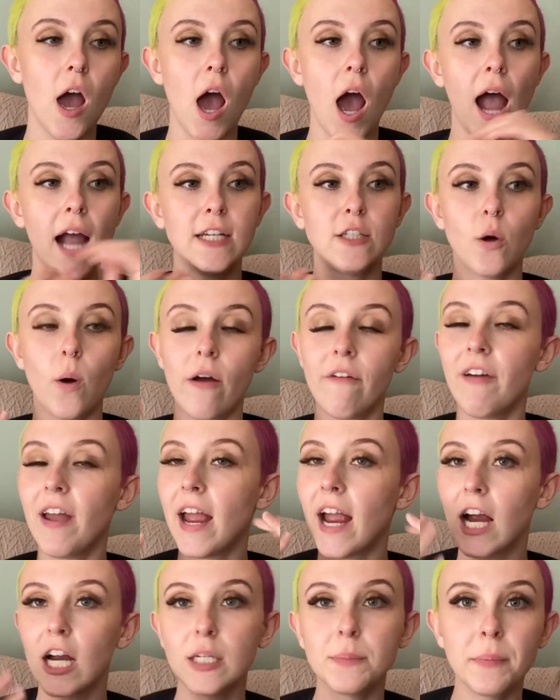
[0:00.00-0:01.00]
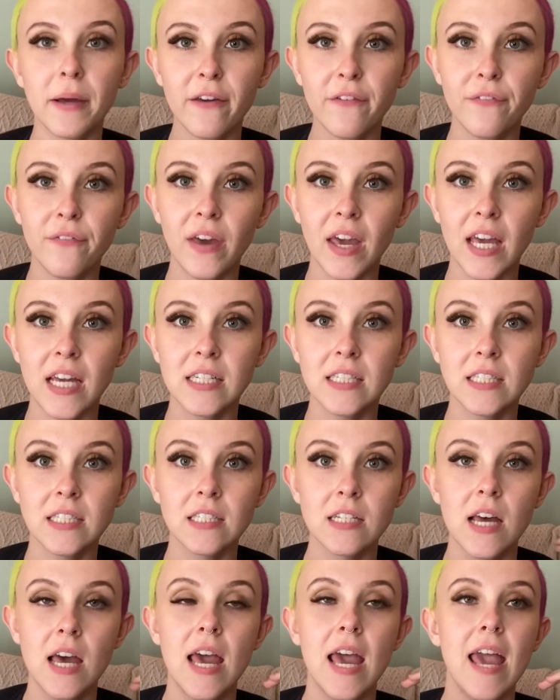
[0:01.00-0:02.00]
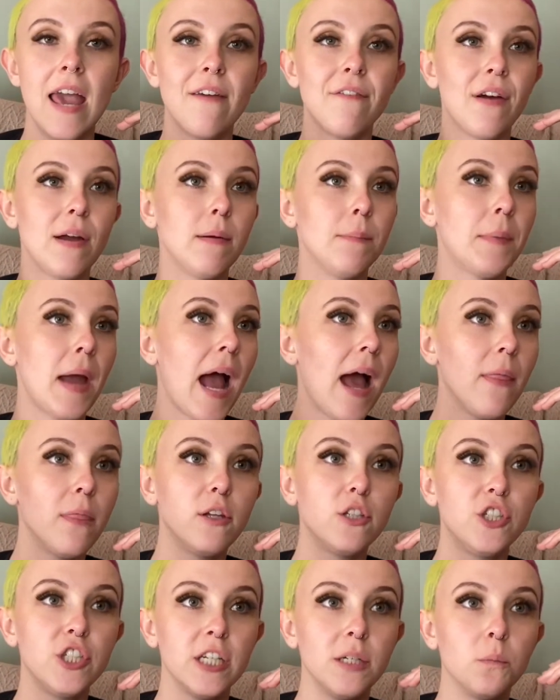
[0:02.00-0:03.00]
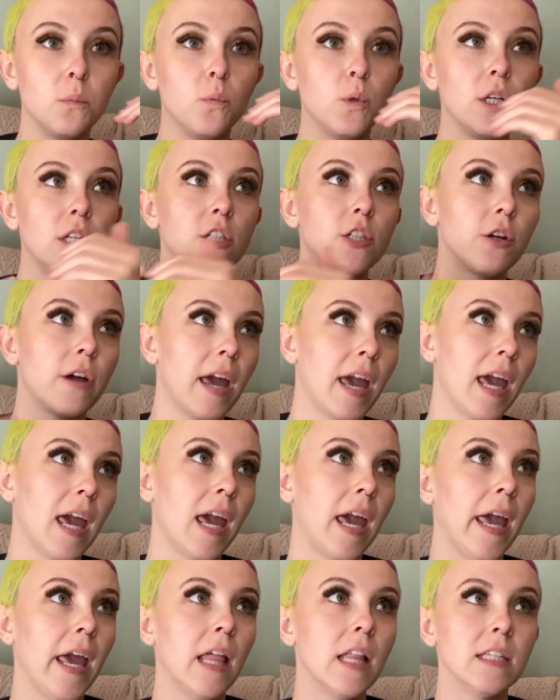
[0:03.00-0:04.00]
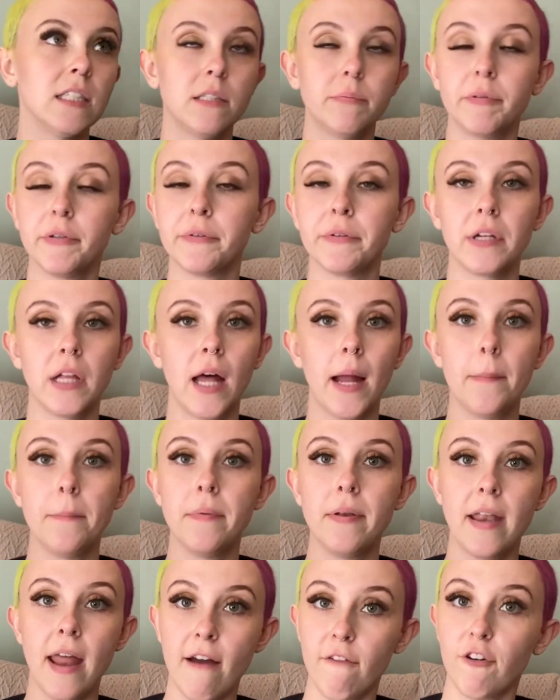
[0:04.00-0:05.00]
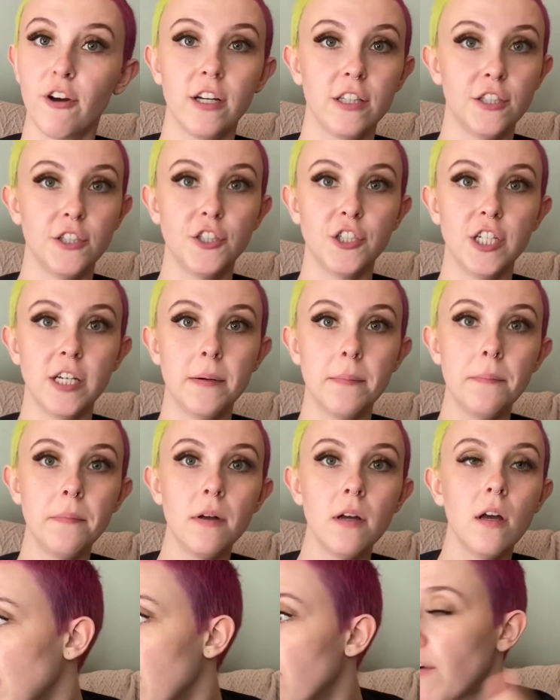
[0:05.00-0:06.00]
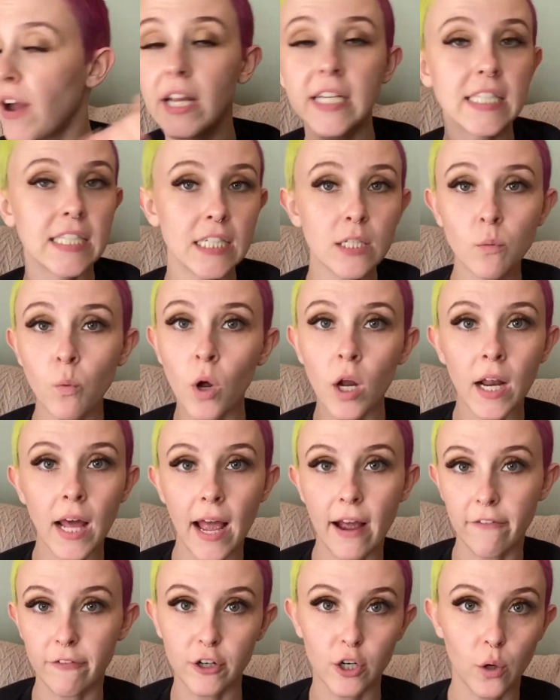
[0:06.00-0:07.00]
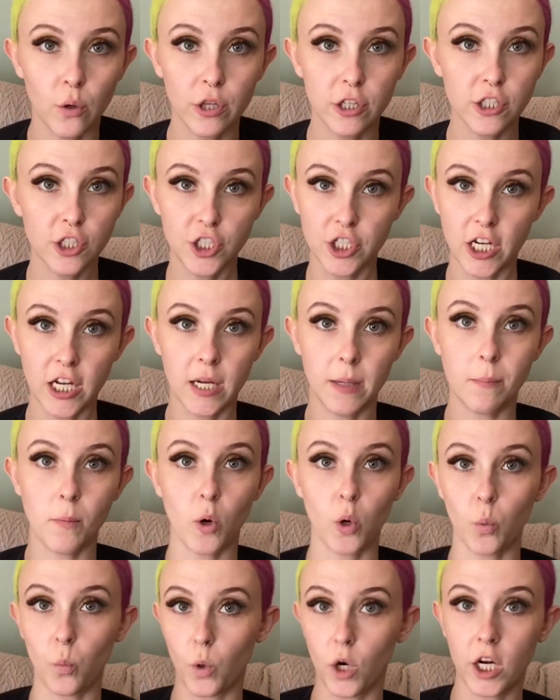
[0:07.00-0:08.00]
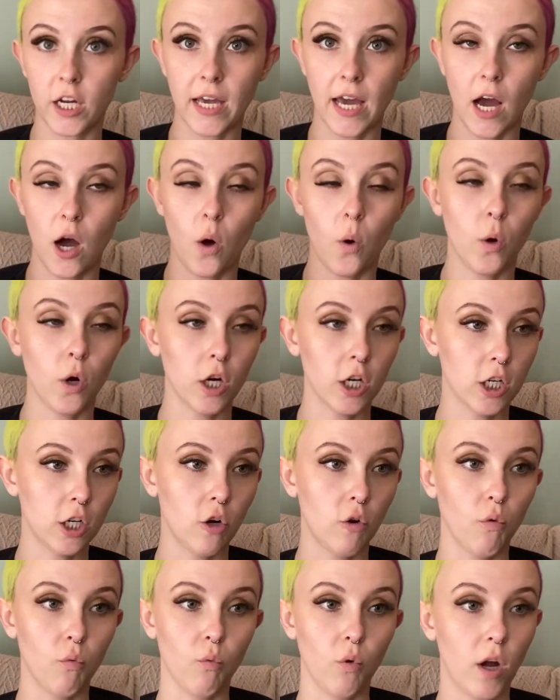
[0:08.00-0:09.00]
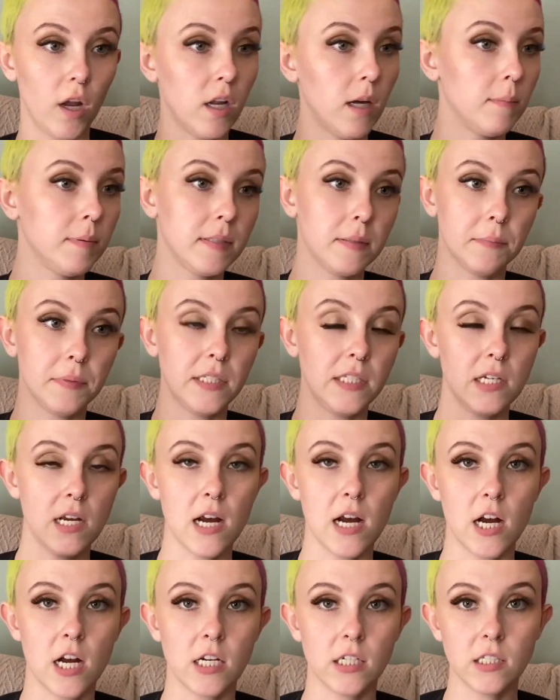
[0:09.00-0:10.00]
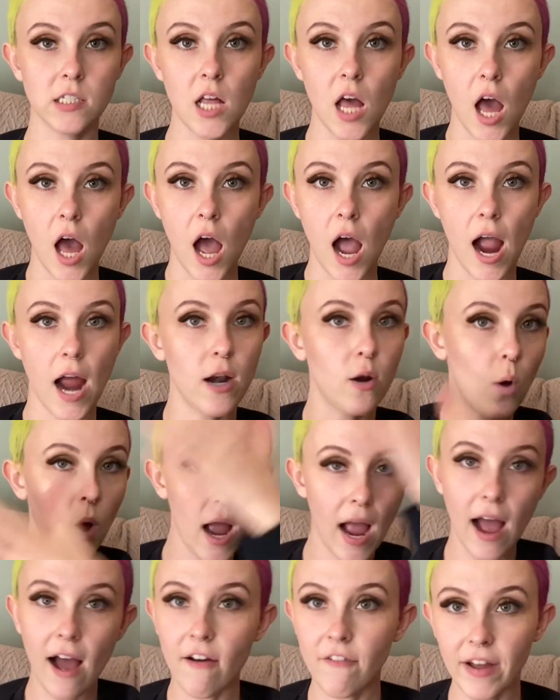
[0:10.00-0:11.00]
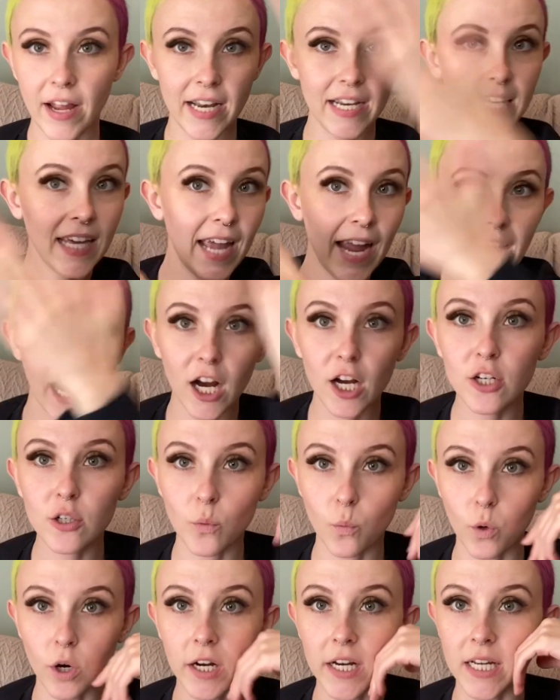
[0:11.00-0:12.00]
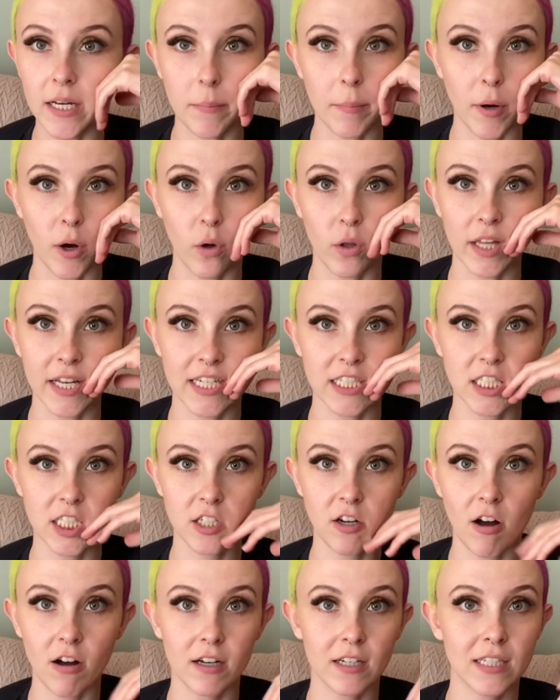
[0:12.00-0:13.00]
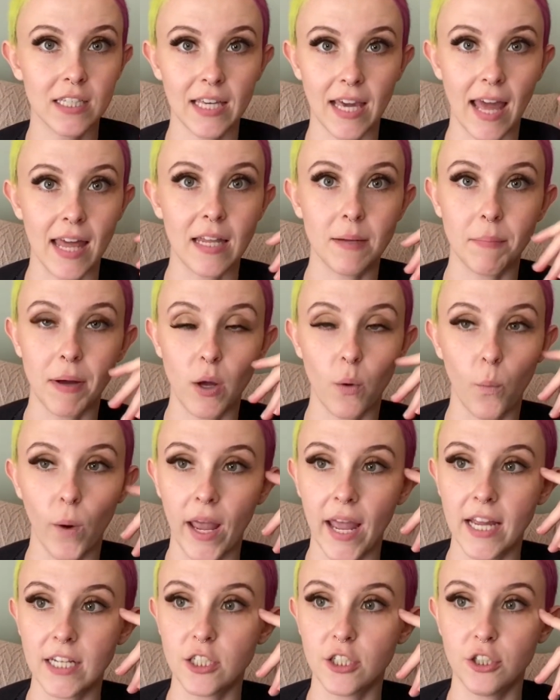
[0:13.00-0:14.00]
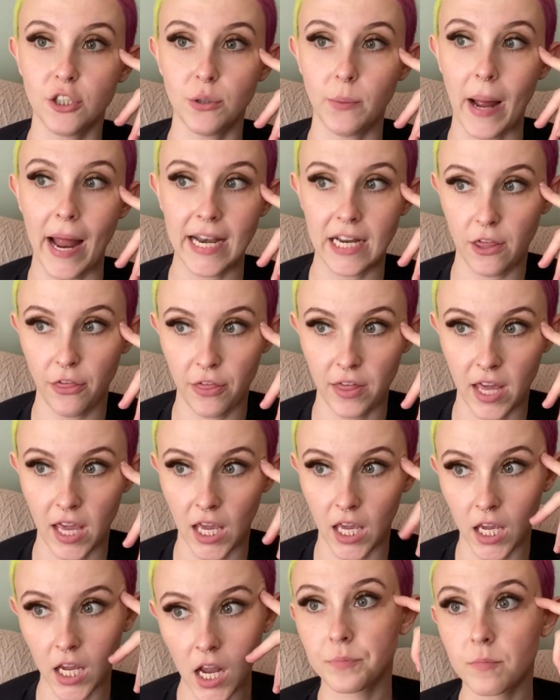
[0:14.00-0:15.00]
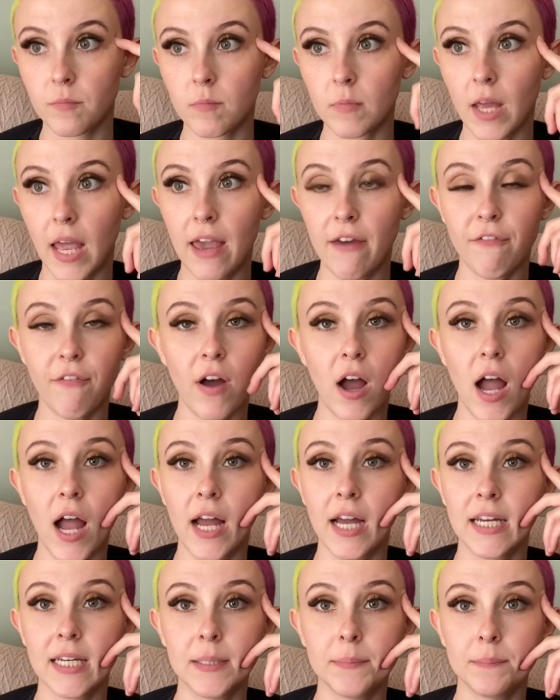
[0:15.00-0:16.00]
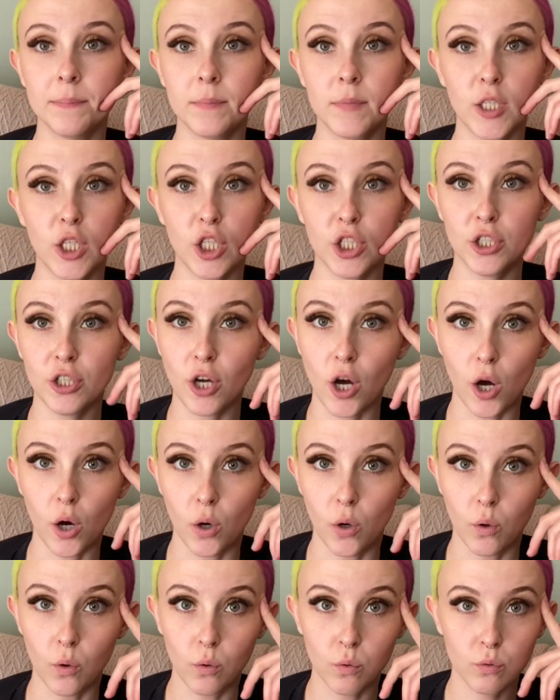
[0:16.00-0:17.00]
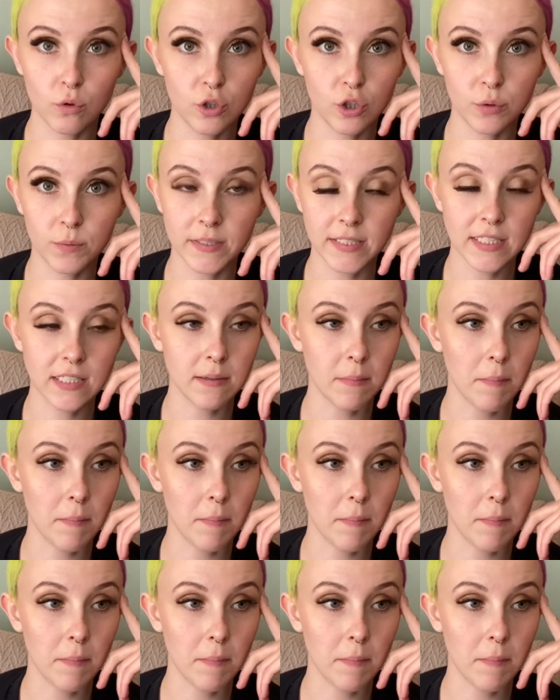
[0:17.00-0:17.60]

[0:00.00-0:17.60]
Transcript: I don't have hair in my face. If I'm at the gym, which, okay, let's be real, I'm never at the gym. If I did want to ever go to the gym or work out or go run up some stairs, I don't have any hair to worry about. Like, it's not going to get in my way to do anything. If I'm, you know, doing some